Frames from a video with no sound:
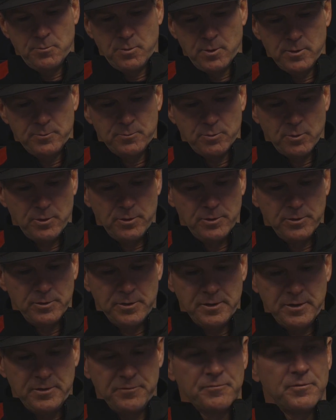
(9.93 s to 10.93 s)
played pretty
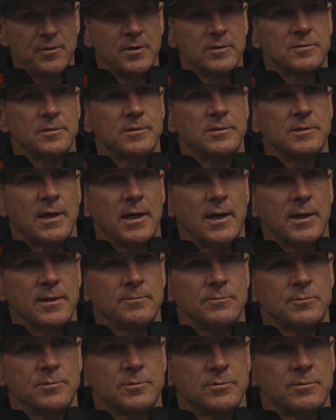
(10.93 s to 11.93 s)
good defense at
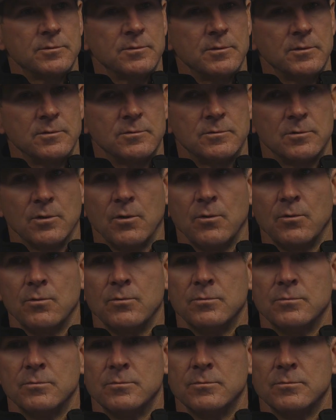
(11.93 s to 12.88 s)
times. And so,